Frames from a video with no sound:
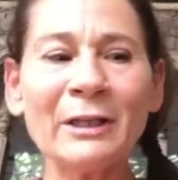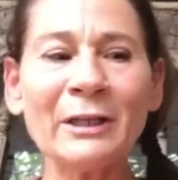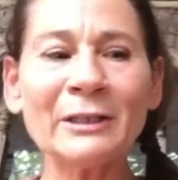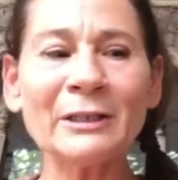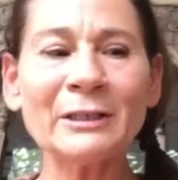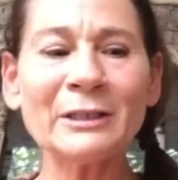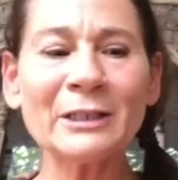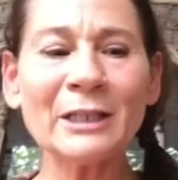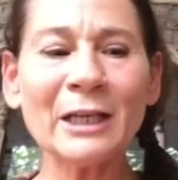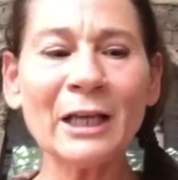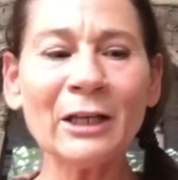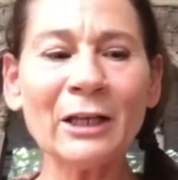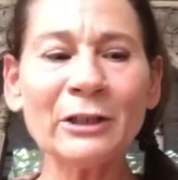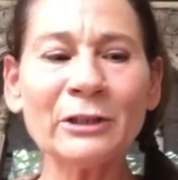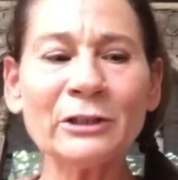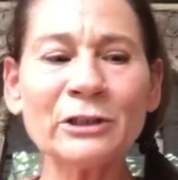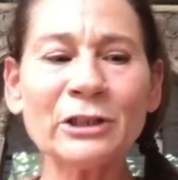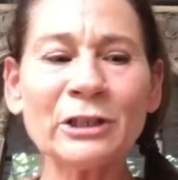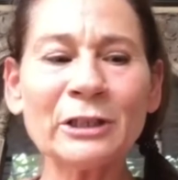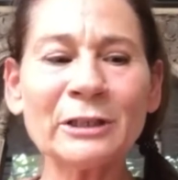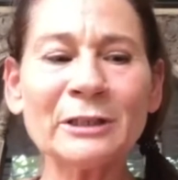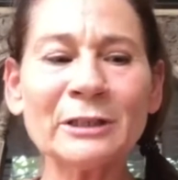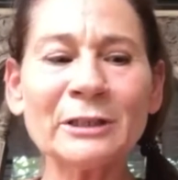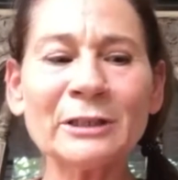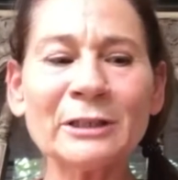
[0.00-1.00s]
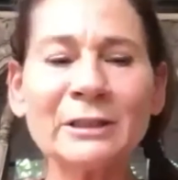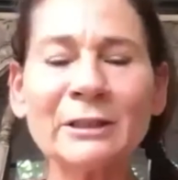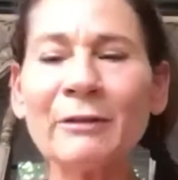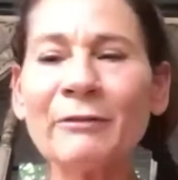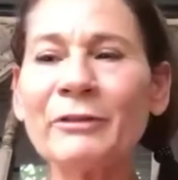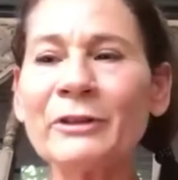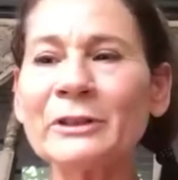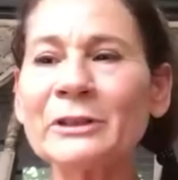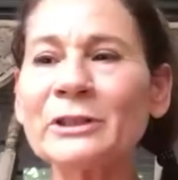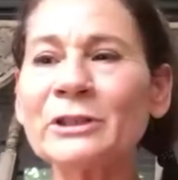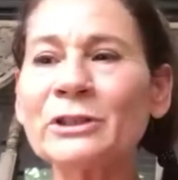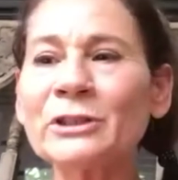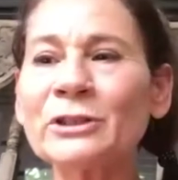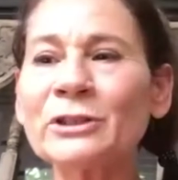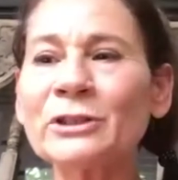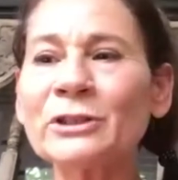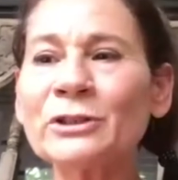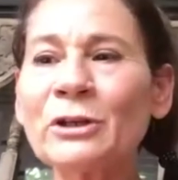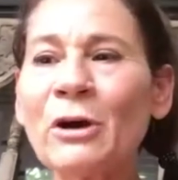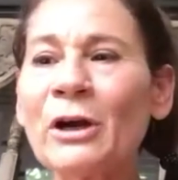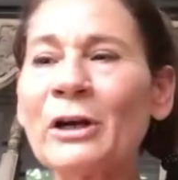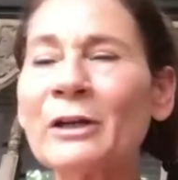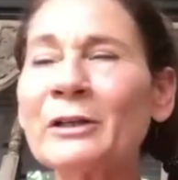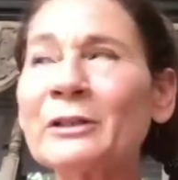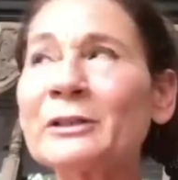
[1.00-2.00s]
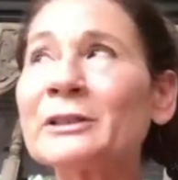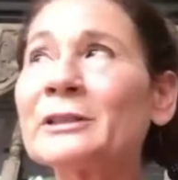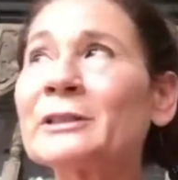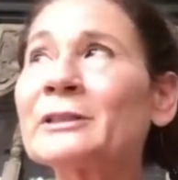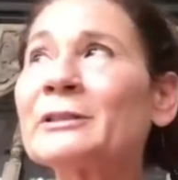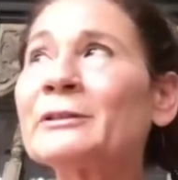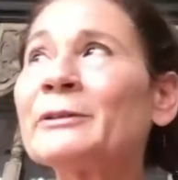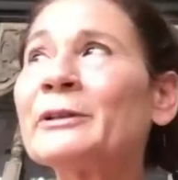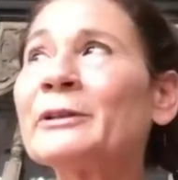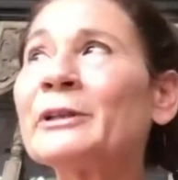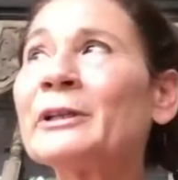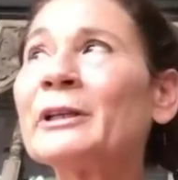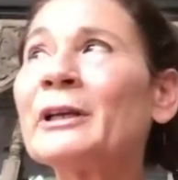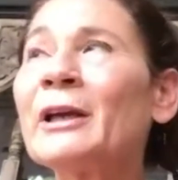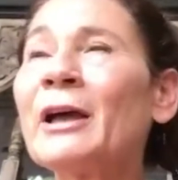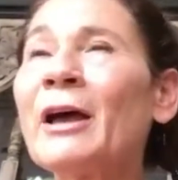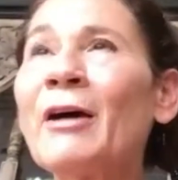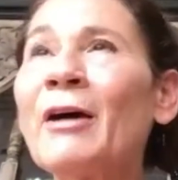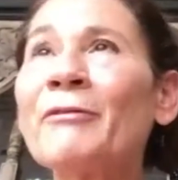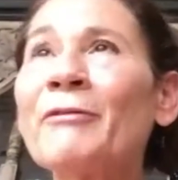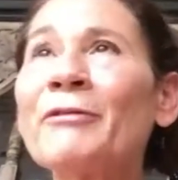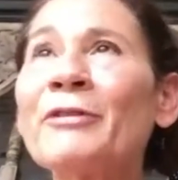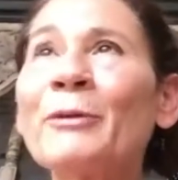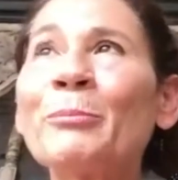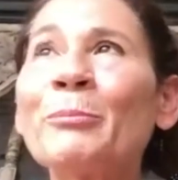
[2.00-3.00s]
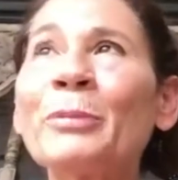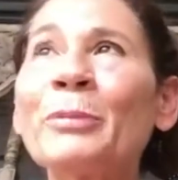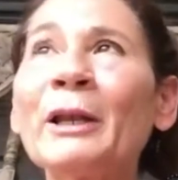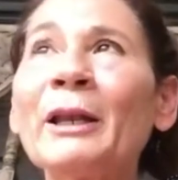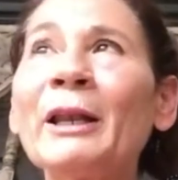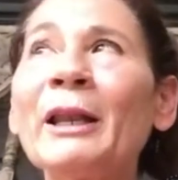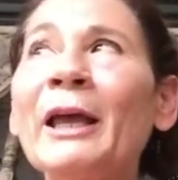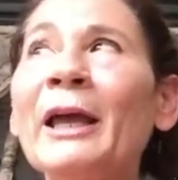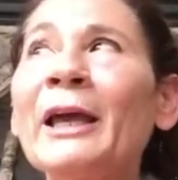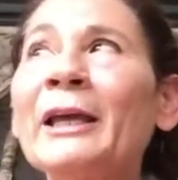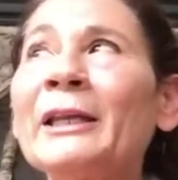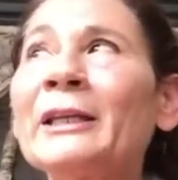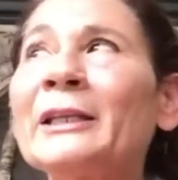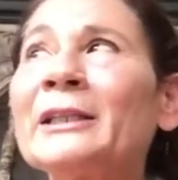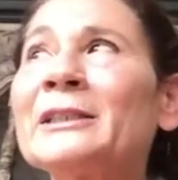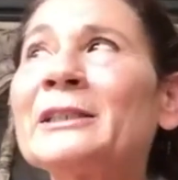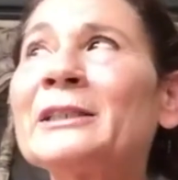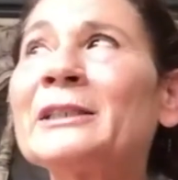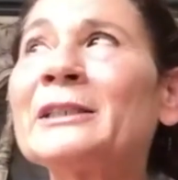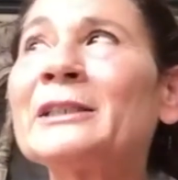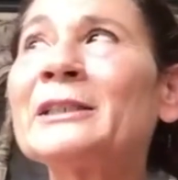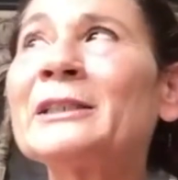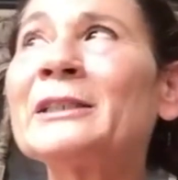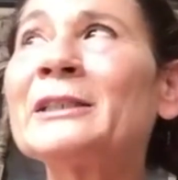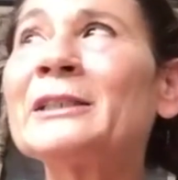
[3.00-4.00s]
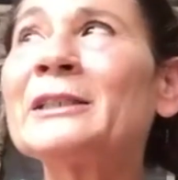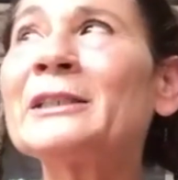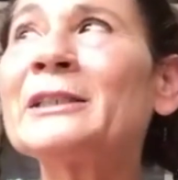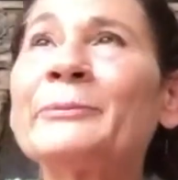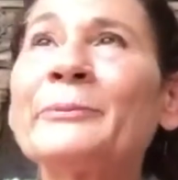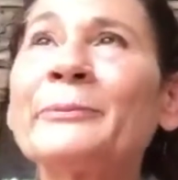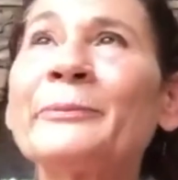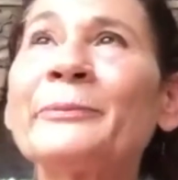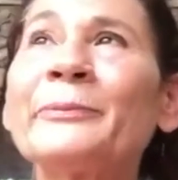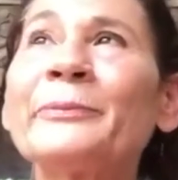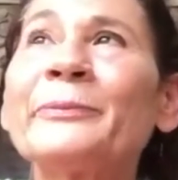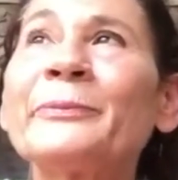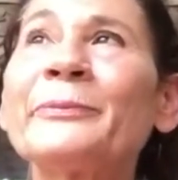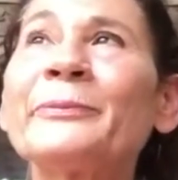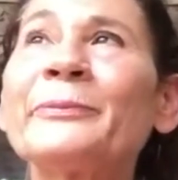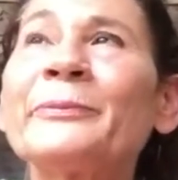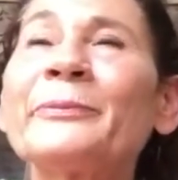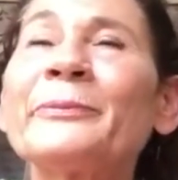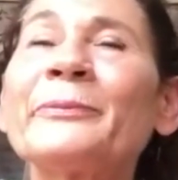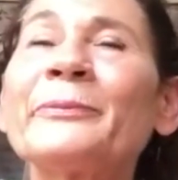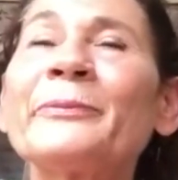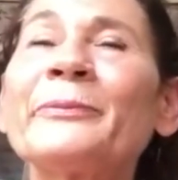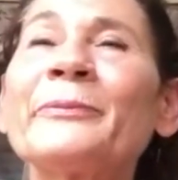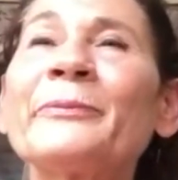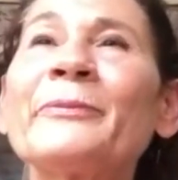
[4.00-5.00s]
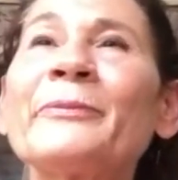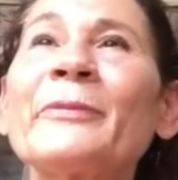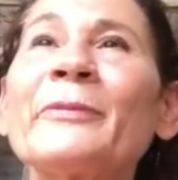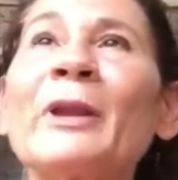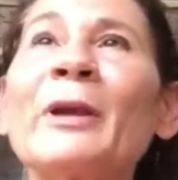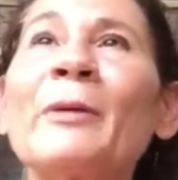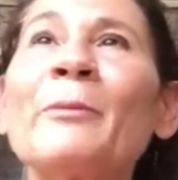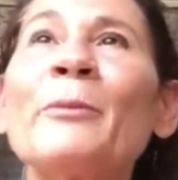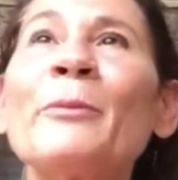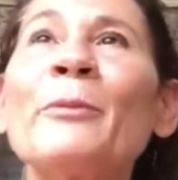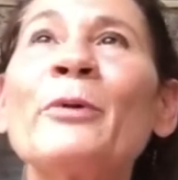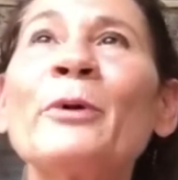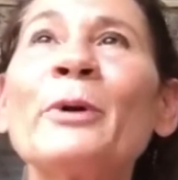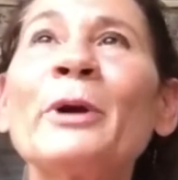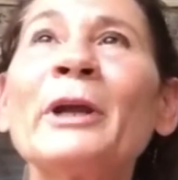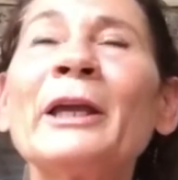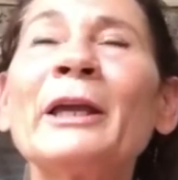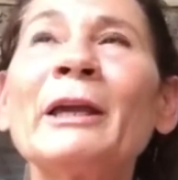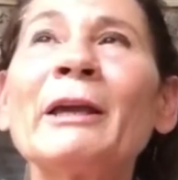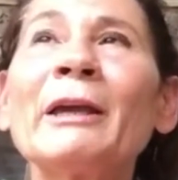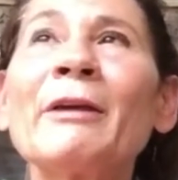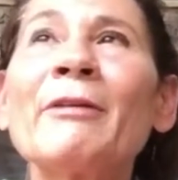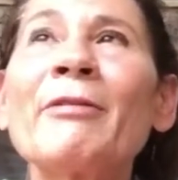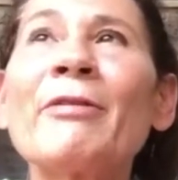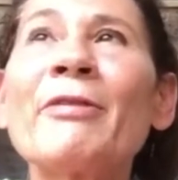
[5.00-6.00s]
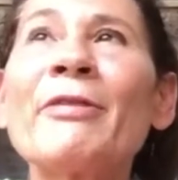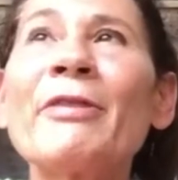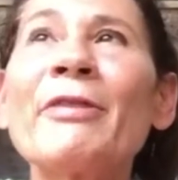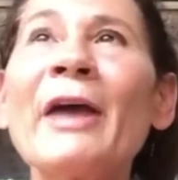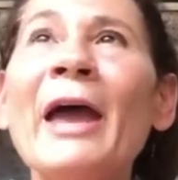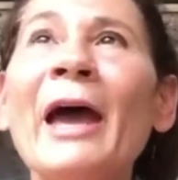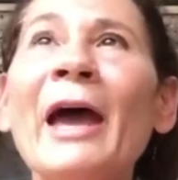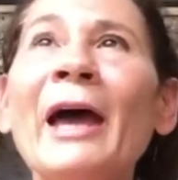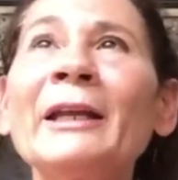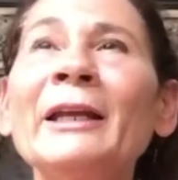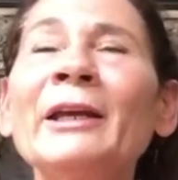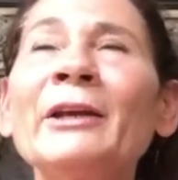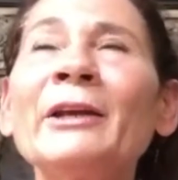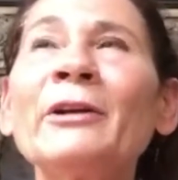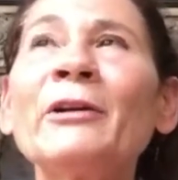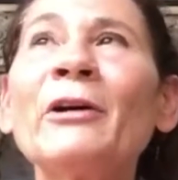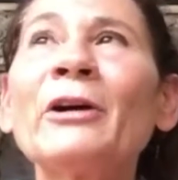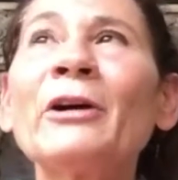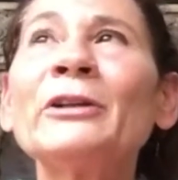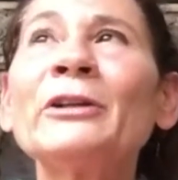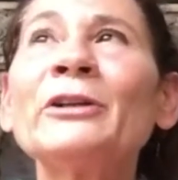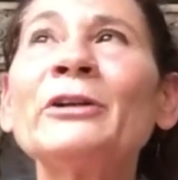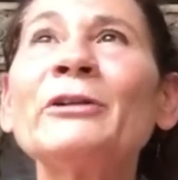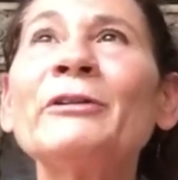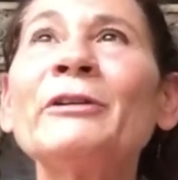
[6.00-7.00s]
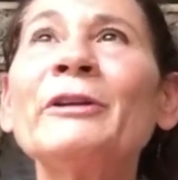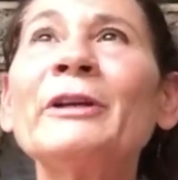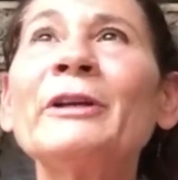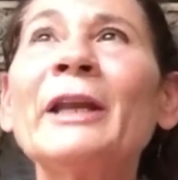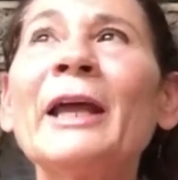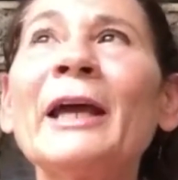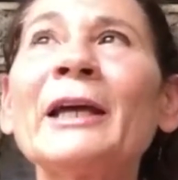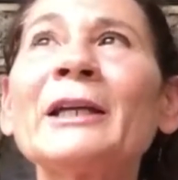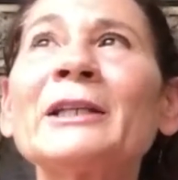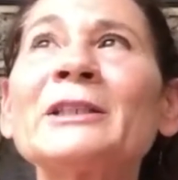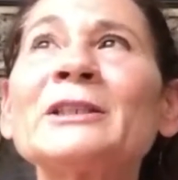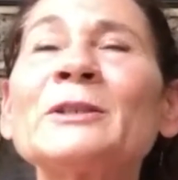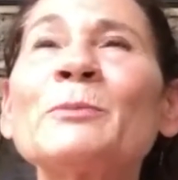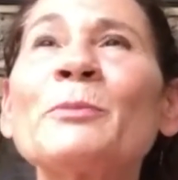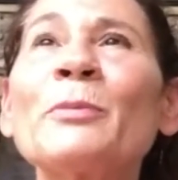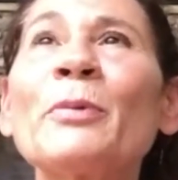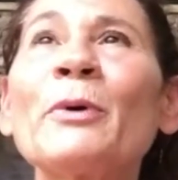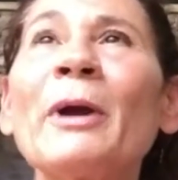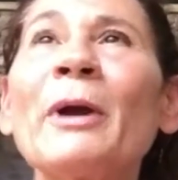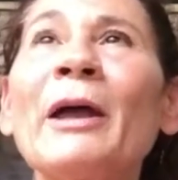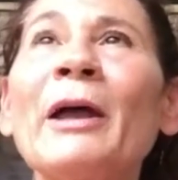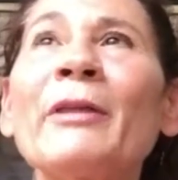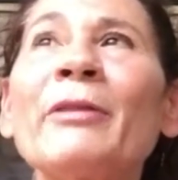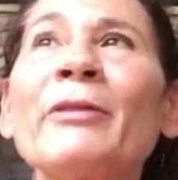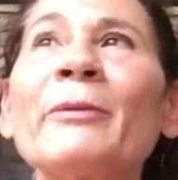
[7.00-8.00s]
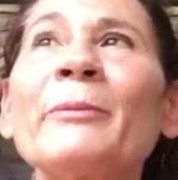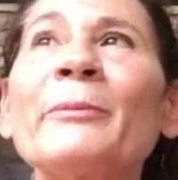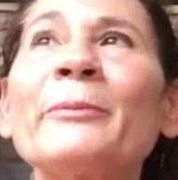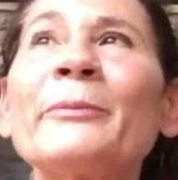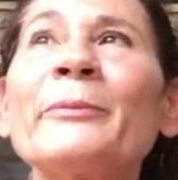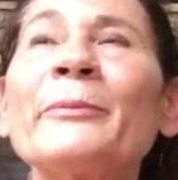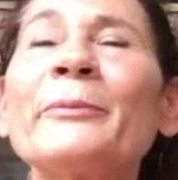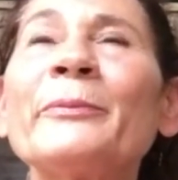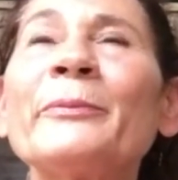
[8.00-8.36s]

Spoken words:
of the intelligence of the stars, of the planets, bringing that in on your next breath,